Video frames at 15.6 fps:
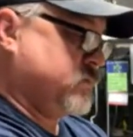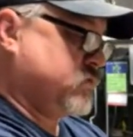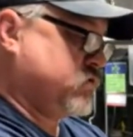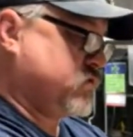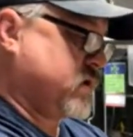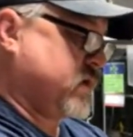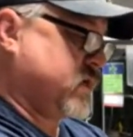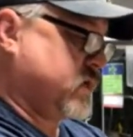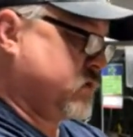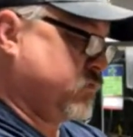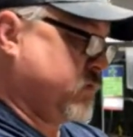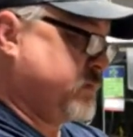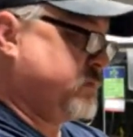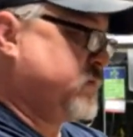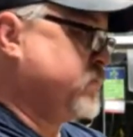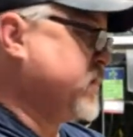try not to
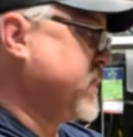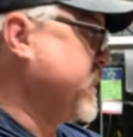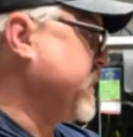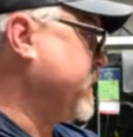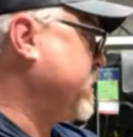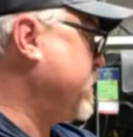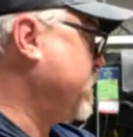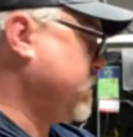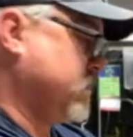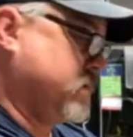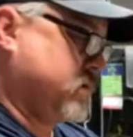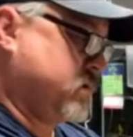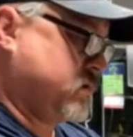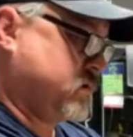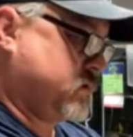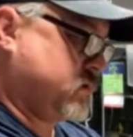rip the bag
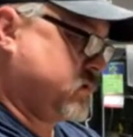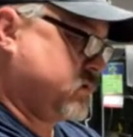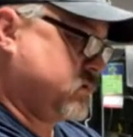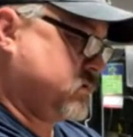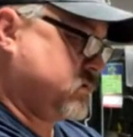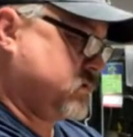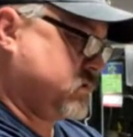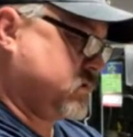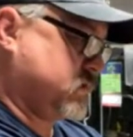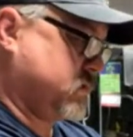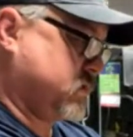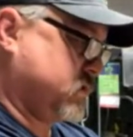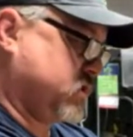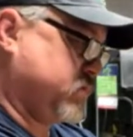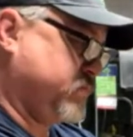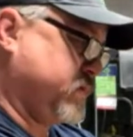because it's gonna
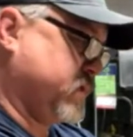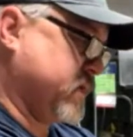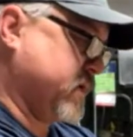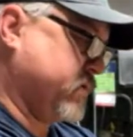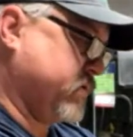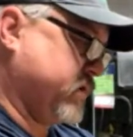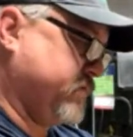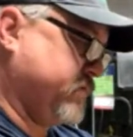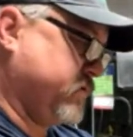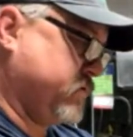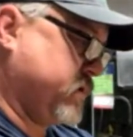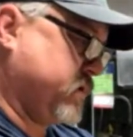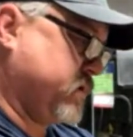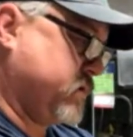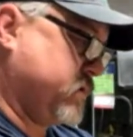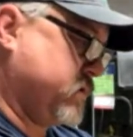spill out everywhere.